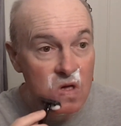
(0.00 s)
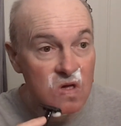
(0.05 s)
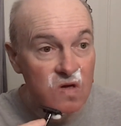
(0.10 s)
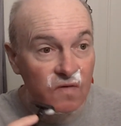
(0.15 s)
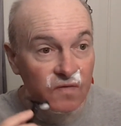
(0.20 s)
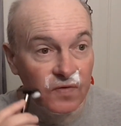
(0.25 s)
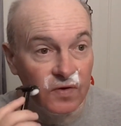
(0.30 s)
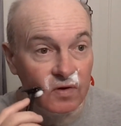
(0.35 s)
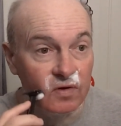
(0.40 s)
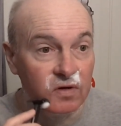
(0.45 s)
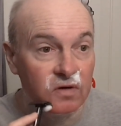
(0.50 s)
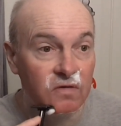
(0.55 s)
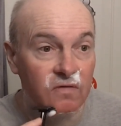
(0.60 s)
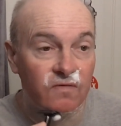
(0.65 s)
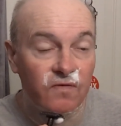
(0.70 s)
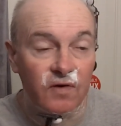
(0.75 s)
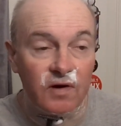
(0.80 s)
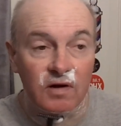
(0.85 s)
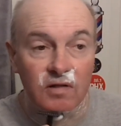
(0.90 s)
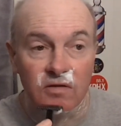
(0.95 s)
If you
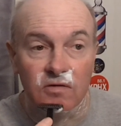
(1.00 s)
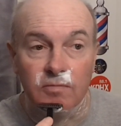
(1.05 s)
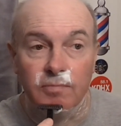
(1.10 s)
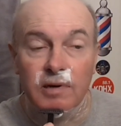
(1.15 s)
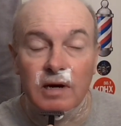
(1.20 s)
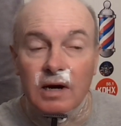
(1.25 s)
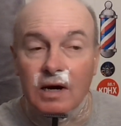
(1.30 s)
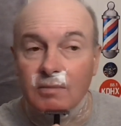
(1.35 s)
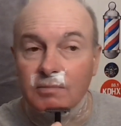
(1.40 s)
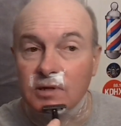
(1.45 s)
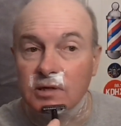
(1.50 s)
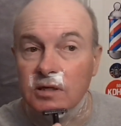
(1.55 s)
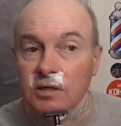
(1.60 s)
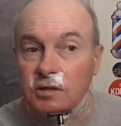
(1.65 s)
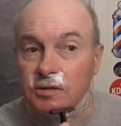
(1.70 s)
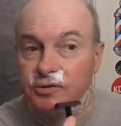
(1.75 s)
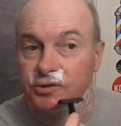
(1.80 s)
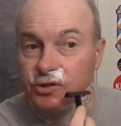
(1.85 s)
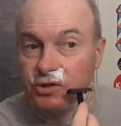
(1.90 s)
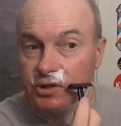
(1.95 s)
don't follow pop
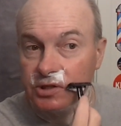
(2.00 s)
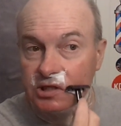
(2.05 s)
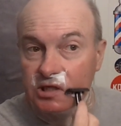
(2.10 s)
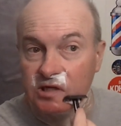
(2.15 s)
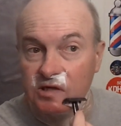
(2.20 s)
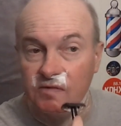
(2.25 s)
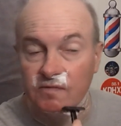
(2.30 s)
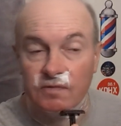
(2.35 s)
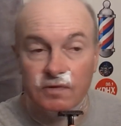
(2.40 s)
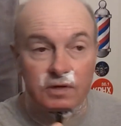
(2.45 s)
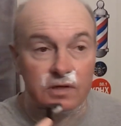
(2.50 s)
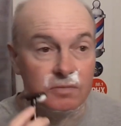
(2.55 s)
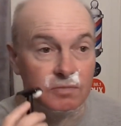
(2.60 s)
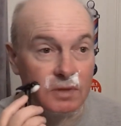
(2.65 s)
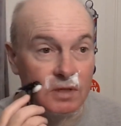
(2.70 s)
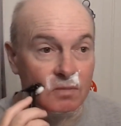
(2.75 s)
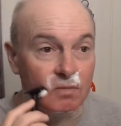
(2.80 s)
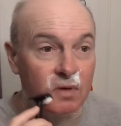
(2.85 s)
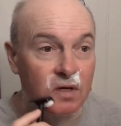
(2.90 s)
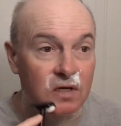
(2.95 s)
culture, none of this
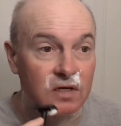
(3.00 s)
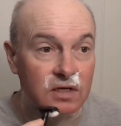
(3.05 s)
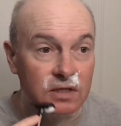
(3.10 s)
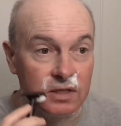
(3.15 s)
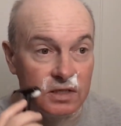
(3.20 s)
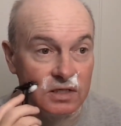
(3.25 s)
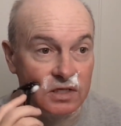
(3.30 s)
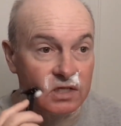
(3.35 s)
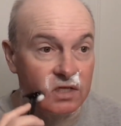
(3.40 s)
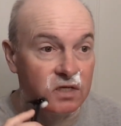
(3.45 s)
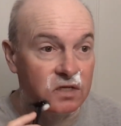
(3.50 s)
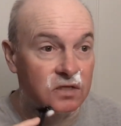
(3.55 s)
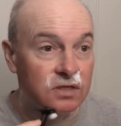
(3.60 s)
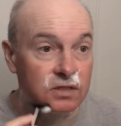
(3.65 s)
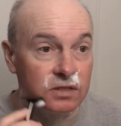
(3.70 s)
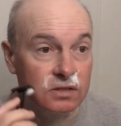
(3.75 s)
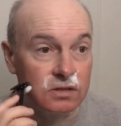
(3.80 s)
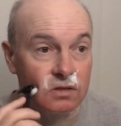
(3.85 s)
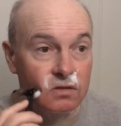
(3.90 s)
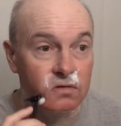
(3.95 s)
may make any
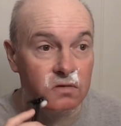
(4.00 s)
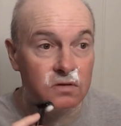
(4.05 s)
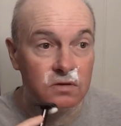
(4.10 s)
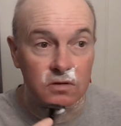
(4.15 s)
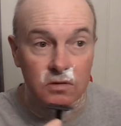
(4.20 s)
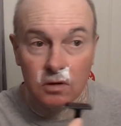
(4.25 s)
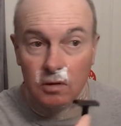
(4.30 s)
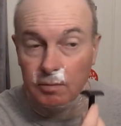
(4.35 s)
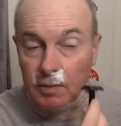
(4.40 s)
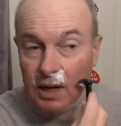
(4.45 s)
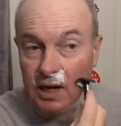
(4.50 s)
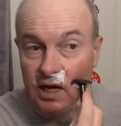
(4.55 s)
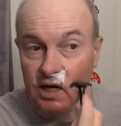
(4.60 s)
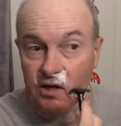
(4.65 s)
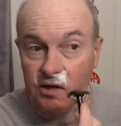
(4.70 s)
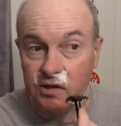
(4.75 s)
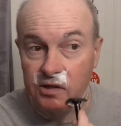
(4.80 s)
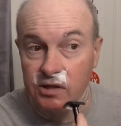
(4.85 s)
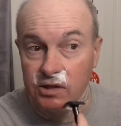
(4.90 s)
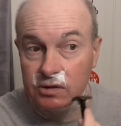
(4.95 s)
sense or
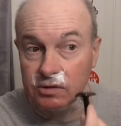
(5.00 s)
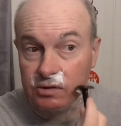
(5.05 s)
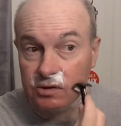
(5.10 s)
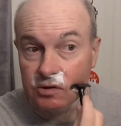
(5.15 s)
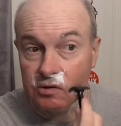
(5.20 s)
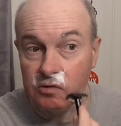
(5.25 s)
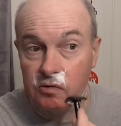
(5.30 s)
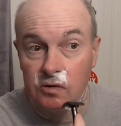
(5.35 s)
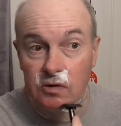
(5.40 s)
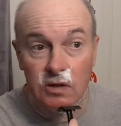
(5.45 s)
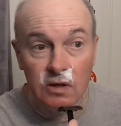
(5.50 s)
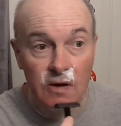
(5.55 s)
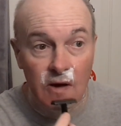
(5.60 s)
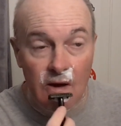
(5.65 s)
matter to you.